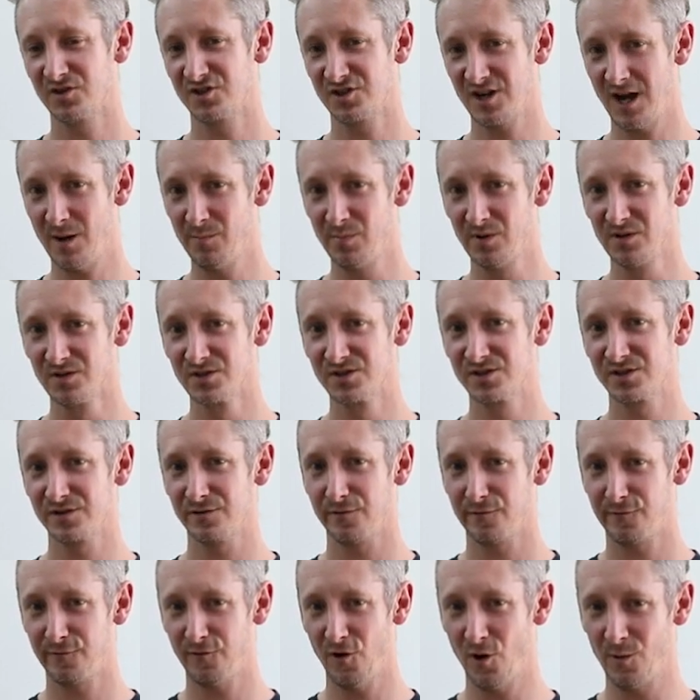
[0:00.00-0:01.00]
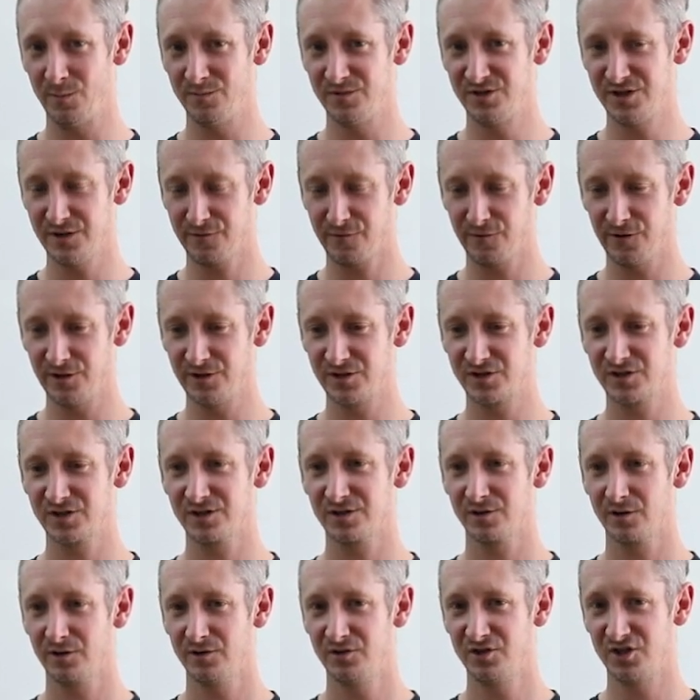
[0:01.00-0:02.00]
samples from
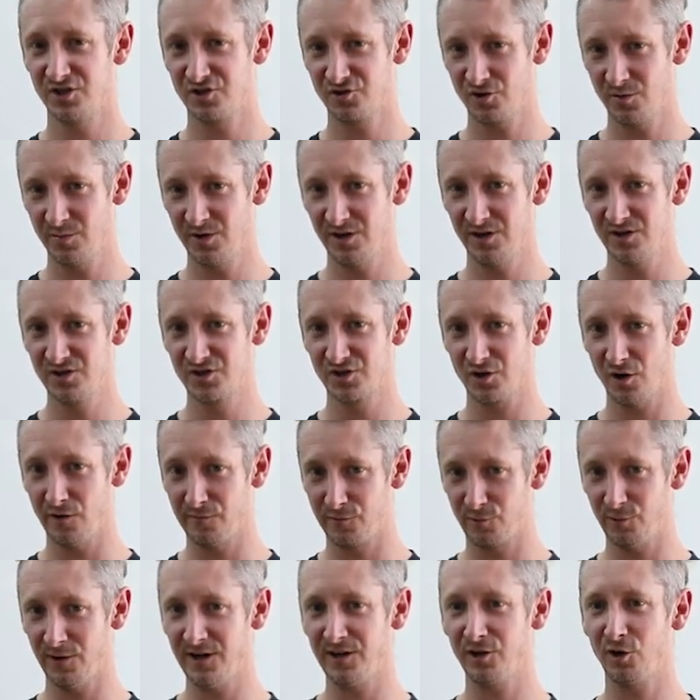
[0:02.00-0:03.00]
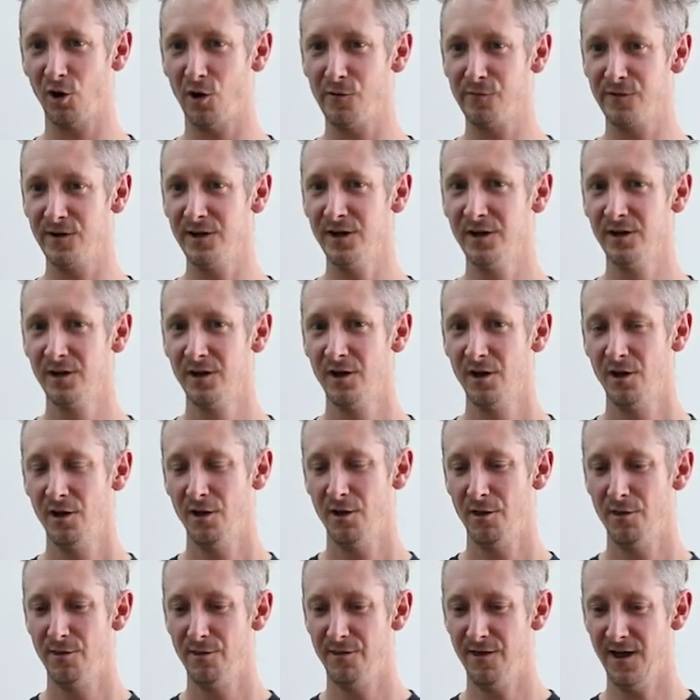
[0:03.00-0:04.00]
different distributors of green coffee,
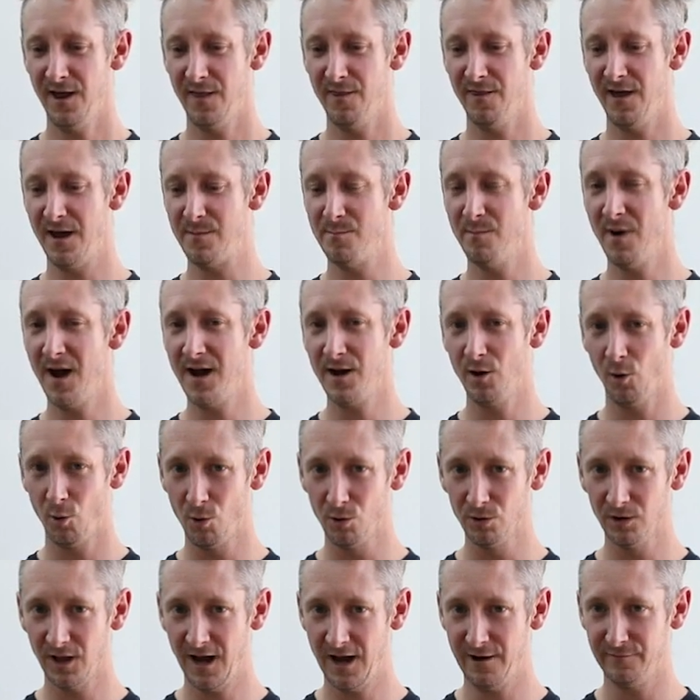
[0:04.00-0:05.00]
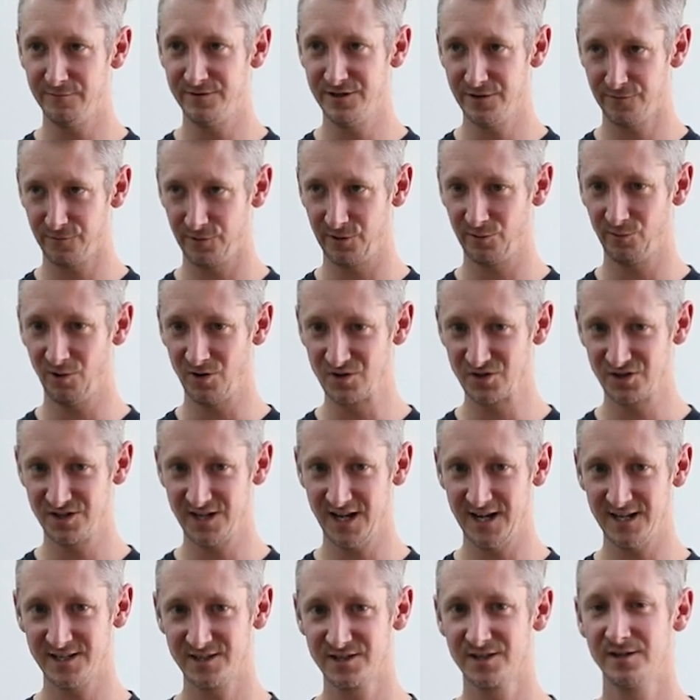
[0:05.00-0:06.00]
then they may all have different roast
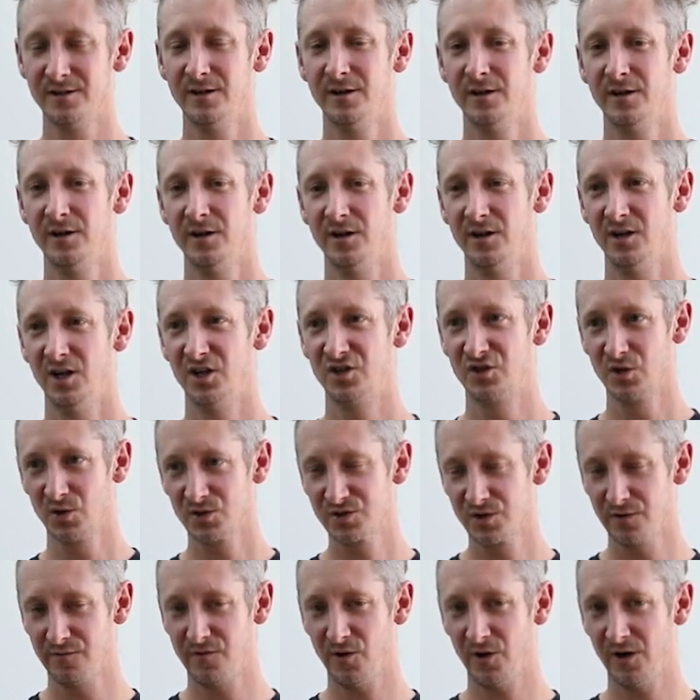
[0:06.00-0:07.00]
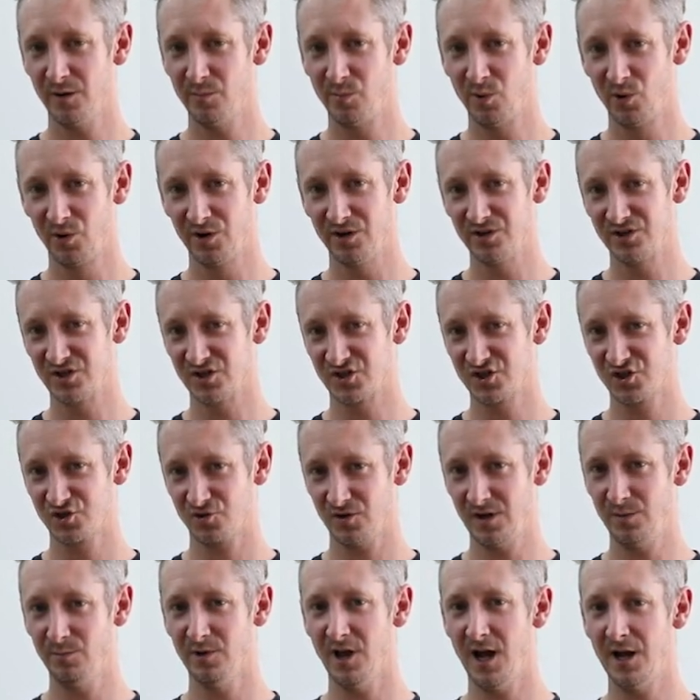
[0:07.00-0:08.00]
dates. It's also very important to
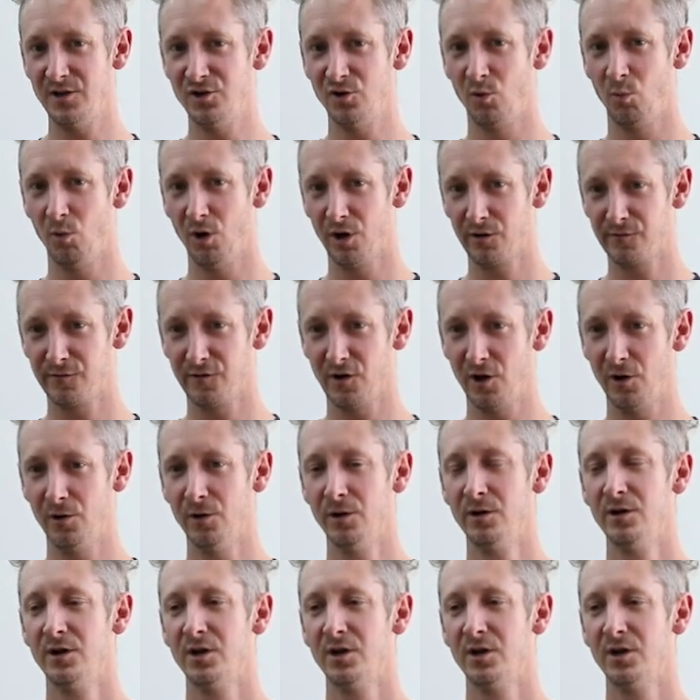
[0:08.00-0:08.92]
streamline your workflow.